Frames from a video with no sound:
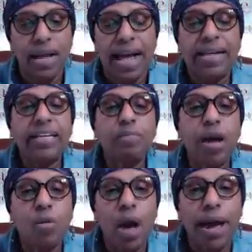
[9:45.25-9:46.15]
I cleaned my
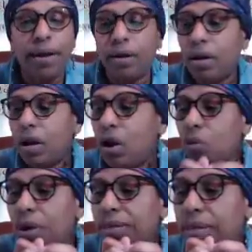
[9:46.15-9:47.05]
wire
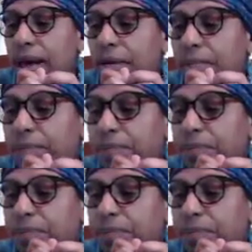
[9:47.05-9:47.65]
with a